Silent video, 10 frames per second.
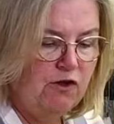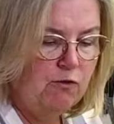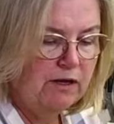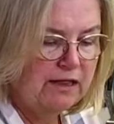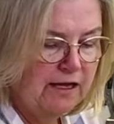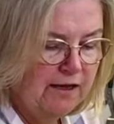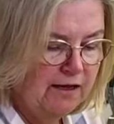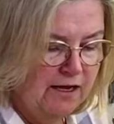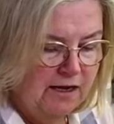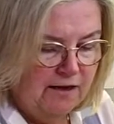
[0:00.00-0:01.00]
with a
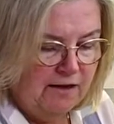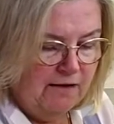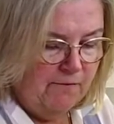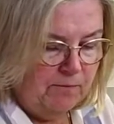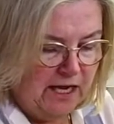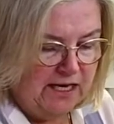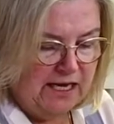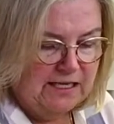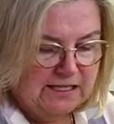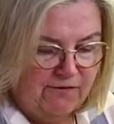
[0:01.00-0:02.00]

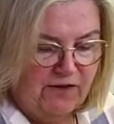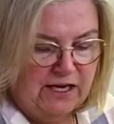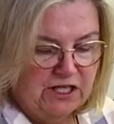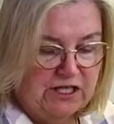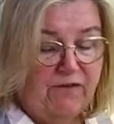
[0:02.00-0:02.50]
nice finish.